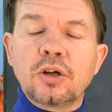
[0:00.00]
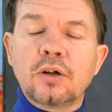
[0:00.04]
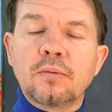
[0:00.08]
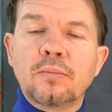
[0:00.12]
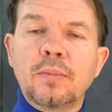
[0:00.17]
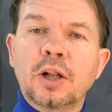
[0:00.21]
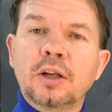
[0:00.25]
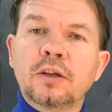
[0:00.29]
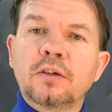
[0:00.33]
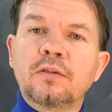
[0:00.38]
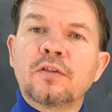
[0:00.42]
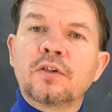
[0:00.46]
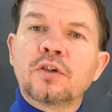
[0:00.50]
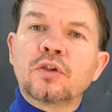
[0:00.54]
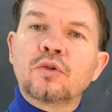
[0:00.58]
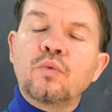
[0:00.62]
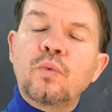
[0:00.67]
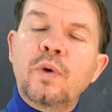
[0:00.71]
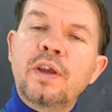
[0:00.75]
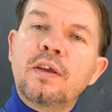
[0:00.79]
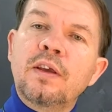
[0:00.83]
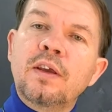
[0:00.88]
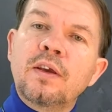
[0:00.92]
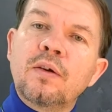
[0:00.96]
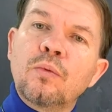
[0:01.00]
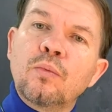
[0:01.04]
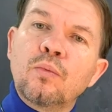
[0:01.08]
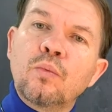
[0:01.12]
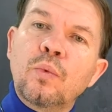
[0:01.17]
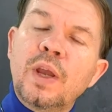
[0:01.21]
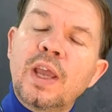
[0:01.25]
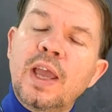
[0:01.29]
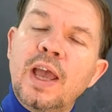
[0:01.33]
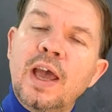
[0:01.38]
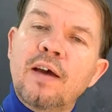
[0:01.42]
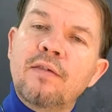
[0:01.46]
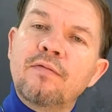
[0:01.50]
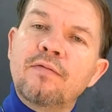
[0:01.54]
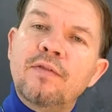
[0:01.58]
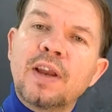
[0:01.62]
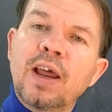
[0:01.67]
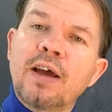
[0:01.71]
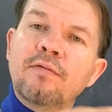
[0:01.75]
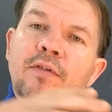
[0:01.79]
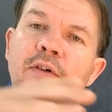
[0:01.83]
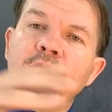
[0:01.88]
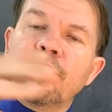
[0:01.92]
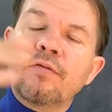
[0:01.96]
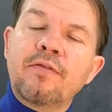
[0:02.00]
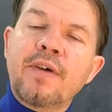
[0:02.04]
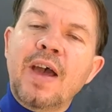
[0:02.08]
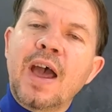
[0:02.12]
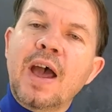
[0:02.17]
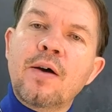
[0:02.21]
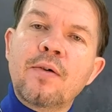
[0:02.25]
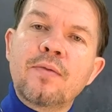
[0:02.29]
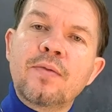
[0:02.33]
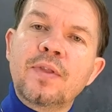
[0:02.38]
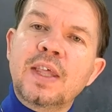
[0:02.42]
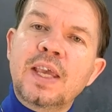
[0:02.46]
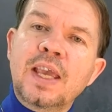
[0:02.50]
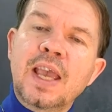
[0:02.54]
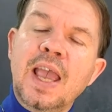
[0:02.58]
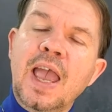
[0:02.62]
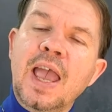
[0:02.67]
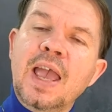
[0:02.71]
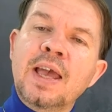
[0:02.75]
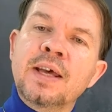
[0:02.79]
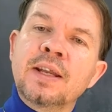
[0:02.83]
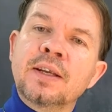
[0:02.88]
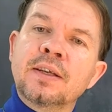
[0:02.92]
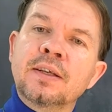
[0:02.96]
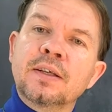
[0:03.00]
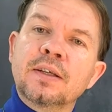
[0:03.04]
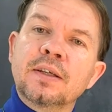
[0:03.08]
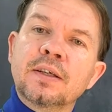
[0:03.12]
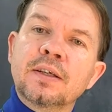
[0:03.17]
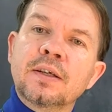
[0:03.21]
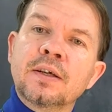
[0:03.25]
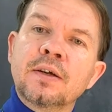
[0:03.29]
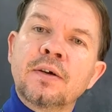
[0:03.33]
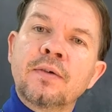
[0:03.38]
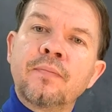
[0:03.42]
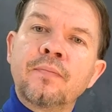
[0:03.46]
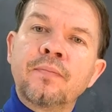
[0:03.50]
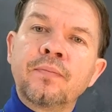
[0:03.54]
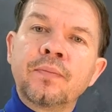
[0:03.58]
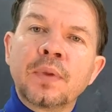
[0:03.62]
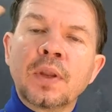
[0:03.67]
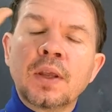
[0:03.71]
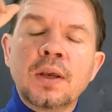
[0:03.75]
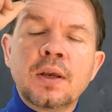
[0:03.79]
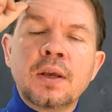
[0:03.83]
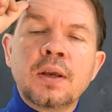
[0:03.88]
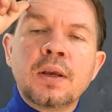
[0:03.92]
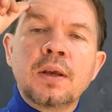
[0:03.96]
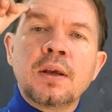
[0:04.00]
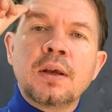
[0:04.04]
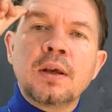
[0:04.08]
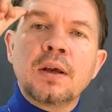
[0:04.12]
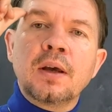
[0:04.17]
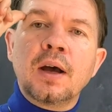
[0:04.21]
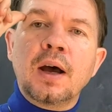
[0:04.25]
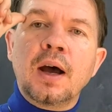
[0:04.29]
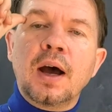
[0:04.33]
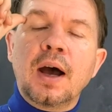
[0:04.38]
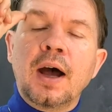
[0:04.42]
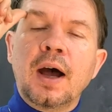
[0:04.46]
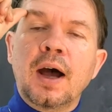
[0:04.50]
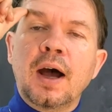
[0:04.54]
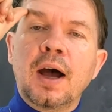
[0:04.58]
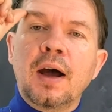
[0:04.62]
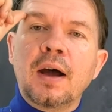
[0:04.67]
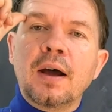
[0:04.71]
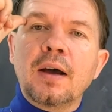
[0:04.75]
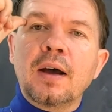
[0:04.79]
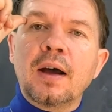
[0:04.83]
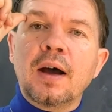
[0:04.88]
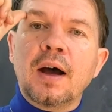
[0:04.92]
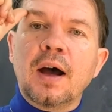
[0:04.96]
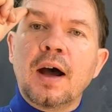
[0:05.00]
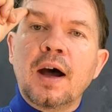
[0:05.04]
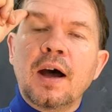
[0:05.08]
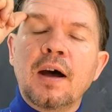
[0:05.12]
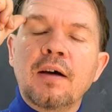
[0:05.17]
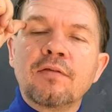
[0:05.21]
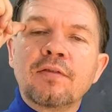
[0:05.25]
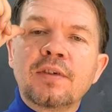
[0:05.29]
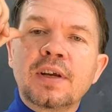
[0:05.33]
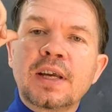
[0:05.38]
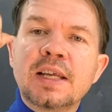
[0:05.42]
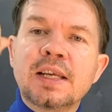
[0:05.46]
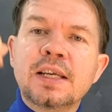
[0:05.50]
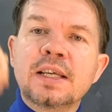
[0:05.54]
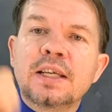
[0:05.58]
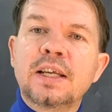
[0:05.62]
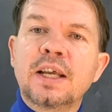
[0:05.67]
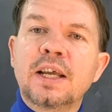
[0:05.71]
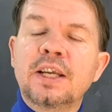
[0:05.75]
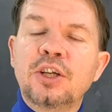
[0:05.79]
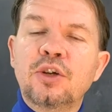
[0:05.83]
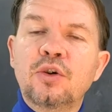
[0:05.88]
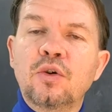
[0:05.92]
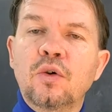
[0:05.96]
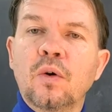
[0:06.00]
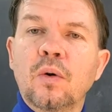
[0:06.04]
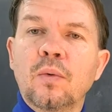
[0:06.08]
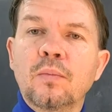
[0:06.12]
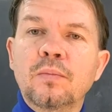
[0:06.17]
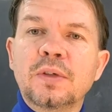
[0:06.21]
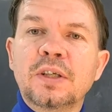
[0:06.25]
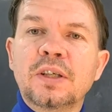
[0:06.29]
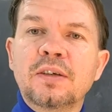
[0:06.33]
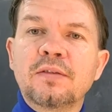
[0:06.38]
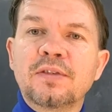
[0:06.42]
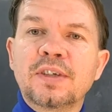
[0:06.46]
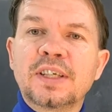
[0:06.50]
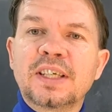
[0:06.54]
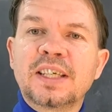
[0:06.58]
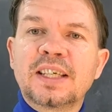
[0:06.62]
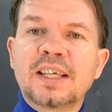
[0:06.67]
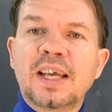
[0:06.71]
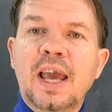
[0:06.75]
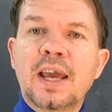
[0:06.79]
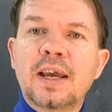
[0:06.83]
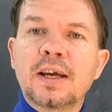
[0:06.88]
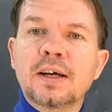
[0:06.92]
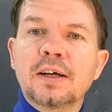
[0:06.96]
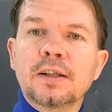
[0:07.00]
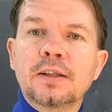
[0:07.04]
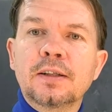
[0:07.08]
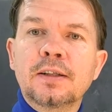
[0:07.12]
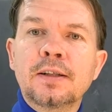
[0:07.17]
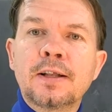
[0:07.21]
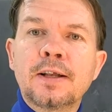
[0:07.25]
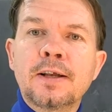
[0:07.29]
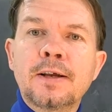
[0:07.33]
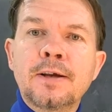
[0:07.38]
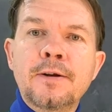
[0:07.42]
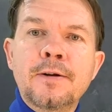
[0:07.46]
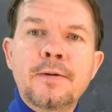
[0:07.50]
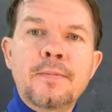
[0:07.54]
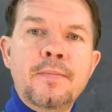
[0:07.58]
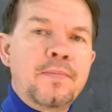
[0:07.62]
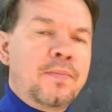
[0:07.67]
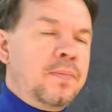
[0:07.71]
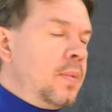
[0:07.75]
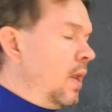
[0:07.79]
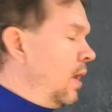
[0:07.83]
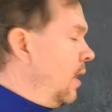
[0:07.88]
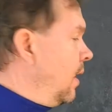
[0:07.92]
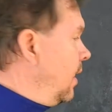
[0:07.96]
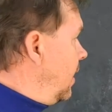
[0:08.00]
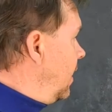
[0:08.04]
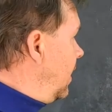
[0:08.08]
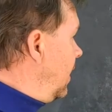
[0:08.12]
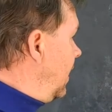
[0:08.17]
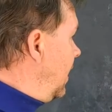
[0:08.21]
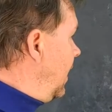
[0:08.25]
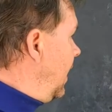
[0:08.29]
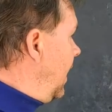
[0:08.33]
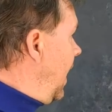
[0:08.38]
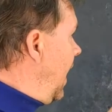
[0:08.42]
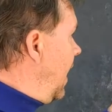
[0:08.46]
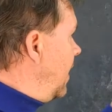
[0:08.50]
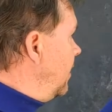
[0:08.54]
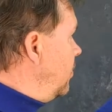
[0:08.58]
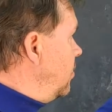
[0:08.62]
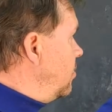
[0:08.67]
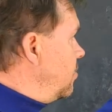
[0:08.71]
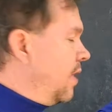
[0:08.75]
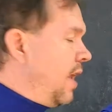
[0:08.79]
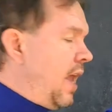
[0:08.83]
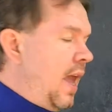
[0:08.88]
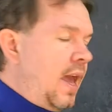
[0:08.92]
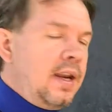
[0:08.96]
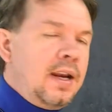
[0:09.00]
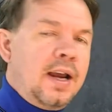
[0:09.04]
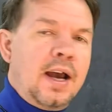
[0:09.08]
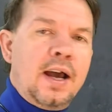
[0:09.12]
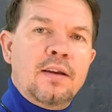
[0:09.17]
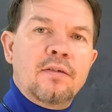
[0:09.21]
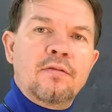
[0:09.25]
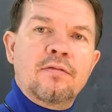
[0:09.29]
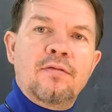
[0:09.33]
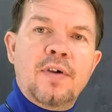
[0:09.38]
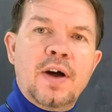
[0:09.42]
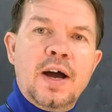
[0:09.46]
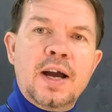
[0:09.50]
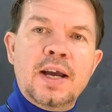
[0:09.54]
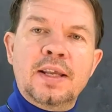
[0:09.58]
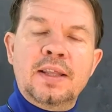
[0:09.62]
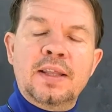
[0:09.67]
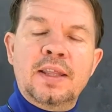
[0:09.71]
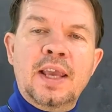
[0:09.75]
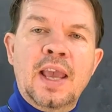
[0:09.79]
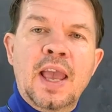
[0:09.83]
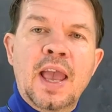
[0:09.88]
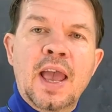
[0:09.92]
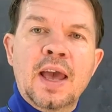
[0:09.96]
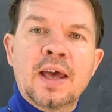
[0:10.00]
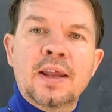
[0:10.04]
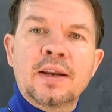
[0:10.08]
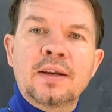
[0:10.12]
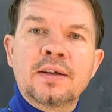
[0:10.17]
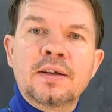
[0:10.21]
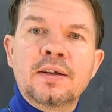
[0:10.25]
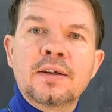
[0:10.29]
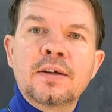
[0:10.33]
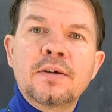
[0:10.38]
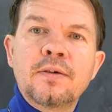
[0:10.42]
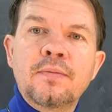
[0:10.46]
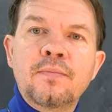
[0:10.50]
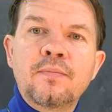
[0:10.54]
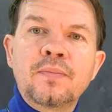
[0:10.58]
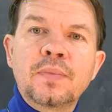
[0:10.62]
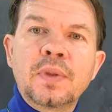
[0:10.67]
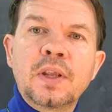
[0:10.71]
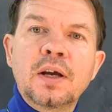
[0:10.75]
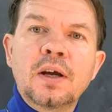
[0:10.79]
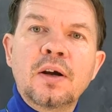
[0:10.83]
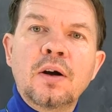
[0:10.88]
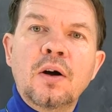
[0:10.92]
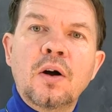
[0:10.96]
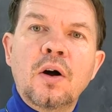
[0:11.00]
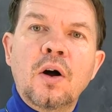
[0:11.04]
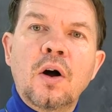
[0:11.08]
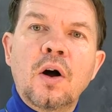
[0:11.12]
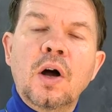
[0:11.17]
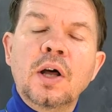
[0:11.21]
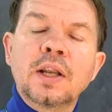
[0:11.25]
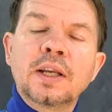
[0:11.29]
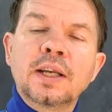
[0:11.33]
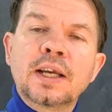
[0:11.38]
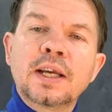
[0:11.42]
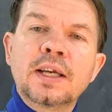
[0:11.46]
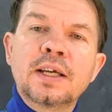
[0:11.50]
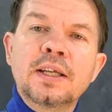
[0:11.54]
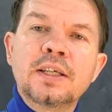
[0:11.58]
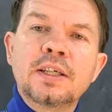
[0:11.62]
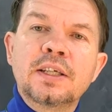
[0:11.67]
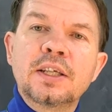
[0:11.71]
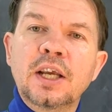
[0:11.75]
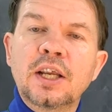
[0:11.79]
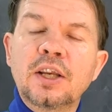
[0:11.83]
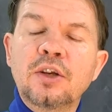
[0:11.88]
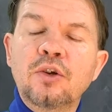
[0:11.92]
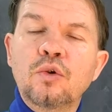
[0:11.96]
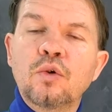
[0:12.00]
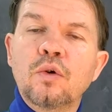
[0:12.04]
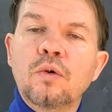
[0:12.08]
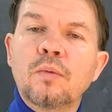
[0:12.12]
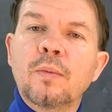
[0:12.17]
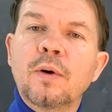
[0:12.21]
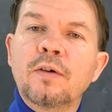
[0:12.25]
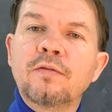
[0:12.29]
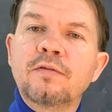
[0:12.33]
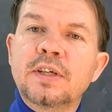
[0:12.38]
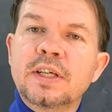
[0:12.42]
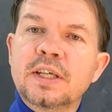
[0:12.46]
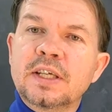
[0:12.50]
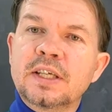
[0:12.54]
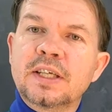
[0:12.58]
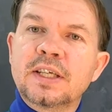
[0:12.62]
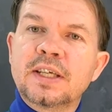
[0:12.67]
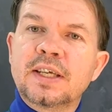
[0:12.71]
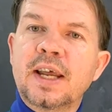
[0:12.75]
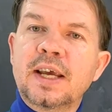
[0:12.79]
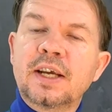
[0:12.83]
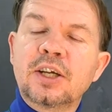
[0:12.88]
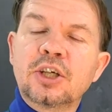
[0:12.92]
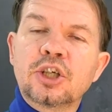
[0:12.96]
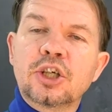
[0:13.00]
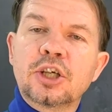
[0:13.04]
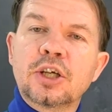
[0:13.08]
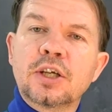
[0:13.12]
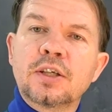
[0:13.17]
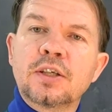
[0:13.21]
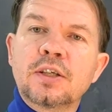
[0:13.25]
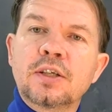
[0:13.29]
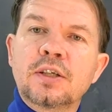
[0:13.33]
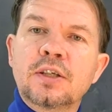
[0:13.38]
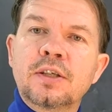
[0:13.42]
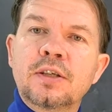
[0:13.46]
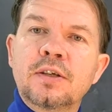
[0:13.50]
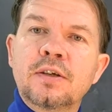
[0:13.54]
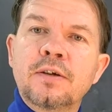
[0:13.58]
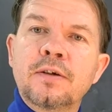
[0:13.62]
multiverse. We have never found the end of continuums of scale. And you cannot find the end on a continuum of distinctions.